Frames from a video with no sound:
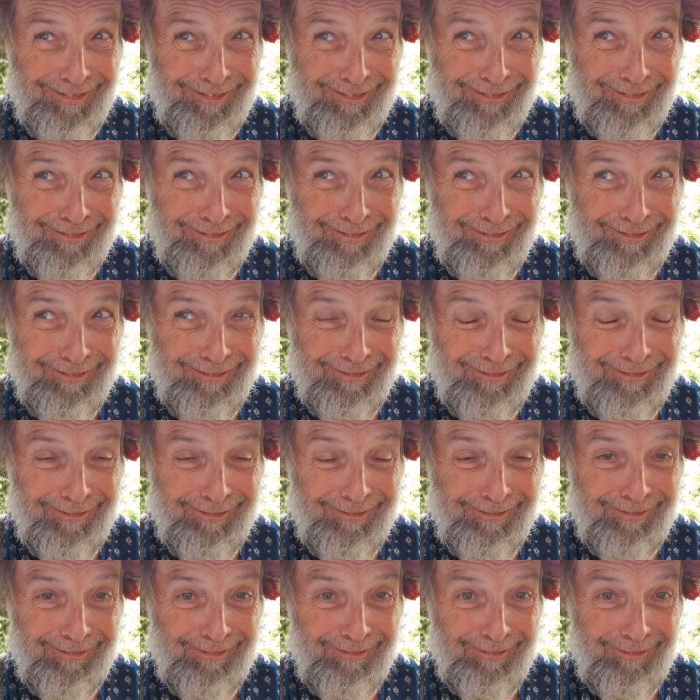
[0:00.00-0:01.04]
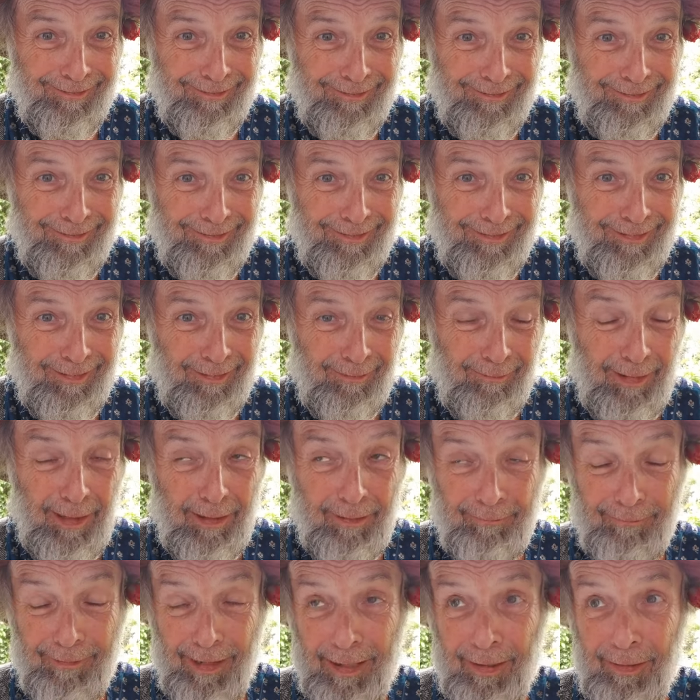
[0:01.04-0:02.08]
Oh. Well,
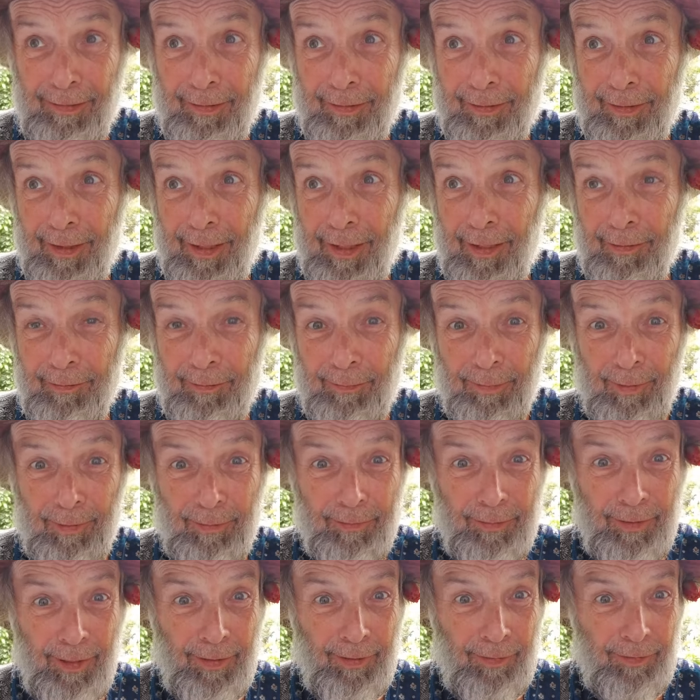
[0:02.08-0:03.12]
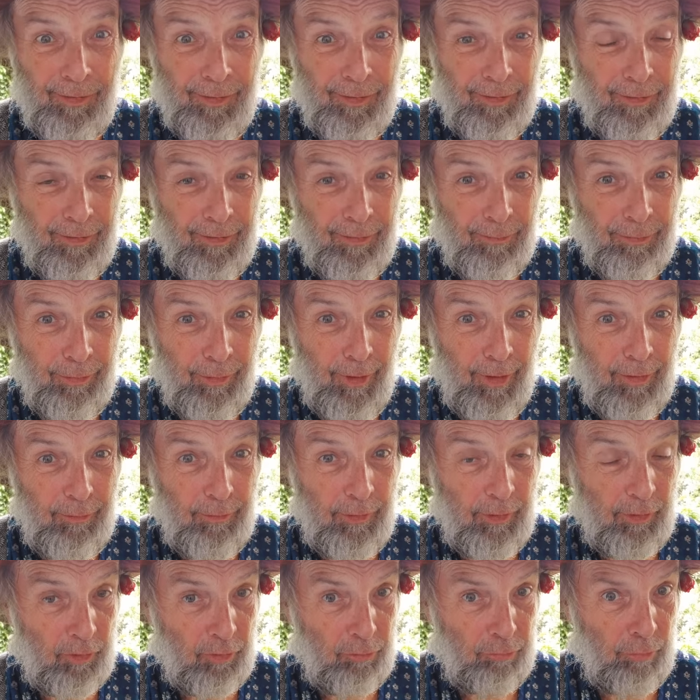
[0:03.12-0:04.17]
wow, the houseboat Dennison's surprised
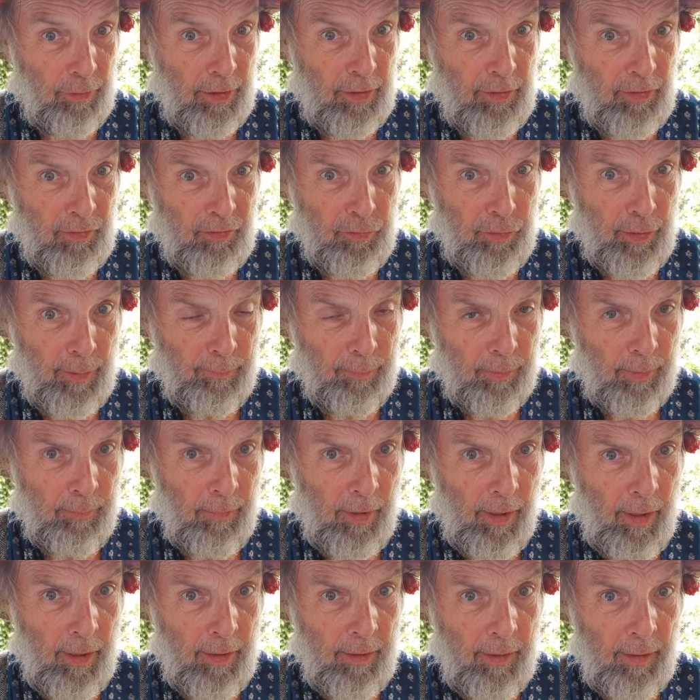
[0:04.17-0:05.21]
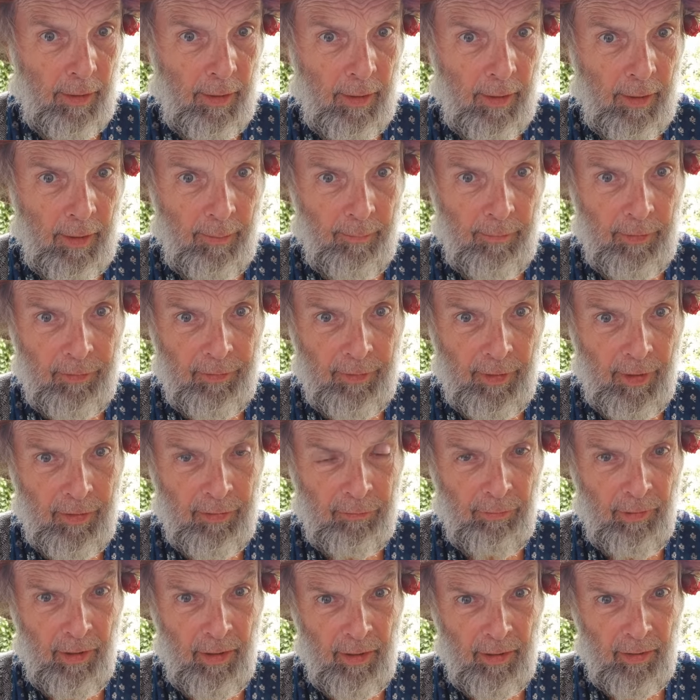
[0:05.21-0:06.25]
when a Swedish diplomat this guy's
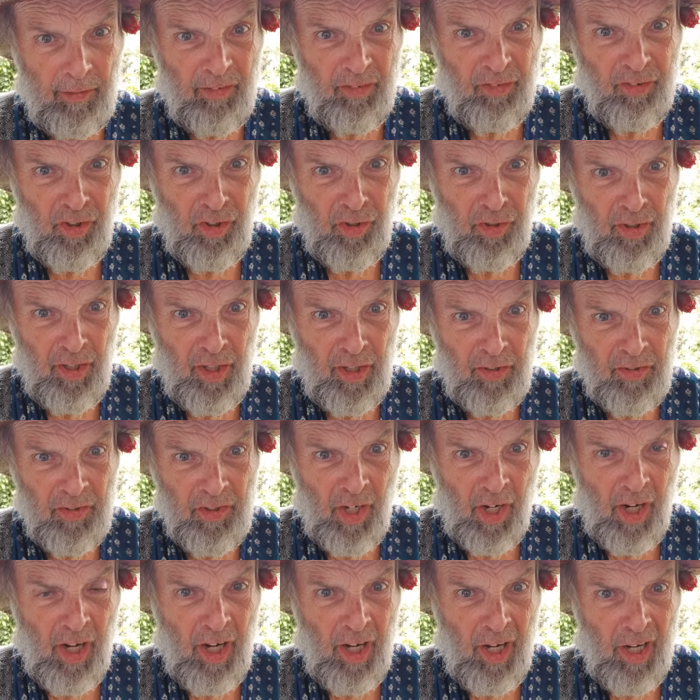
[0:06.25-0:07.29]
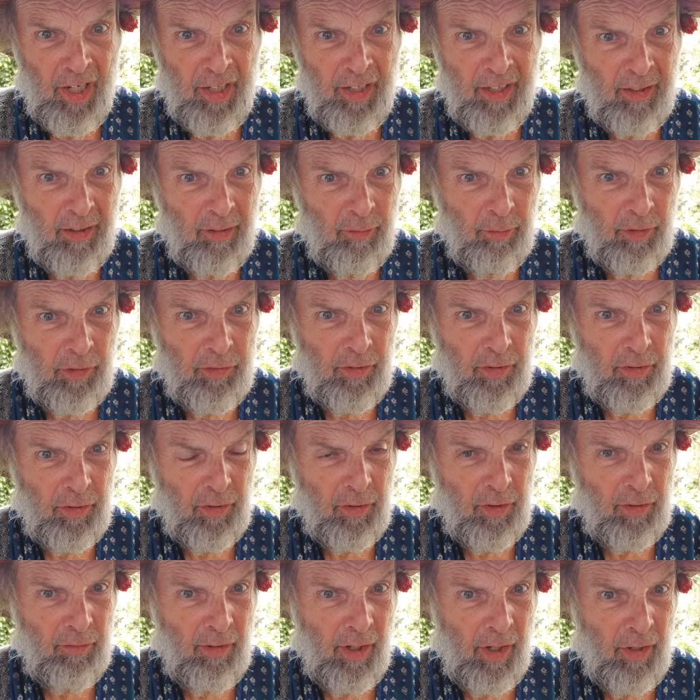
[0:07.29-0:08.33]
wearing a suit and tie. What's he
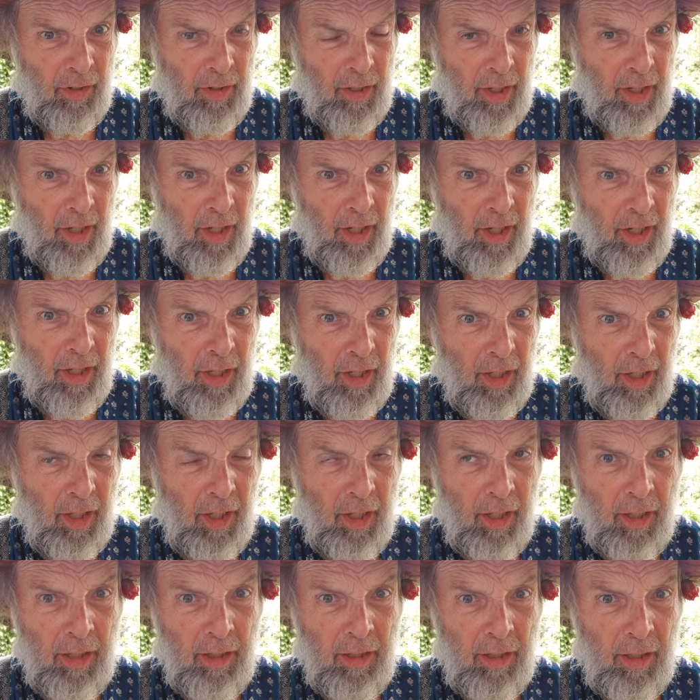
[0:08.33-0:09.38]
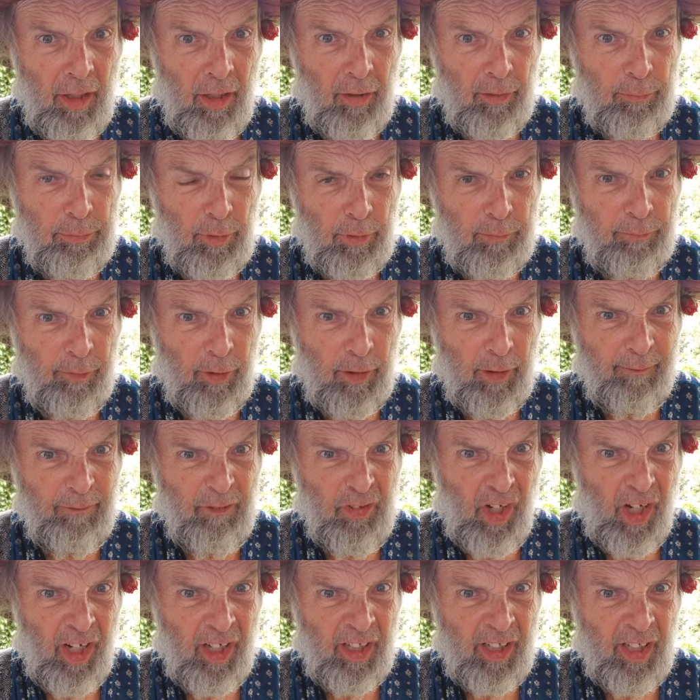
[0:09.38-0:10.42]
doing around here? House full of
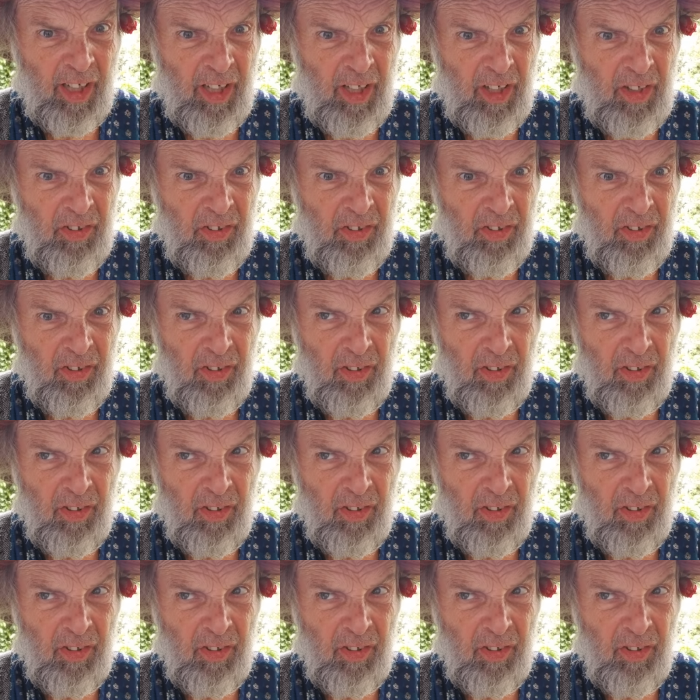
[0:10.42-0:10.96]
junkies?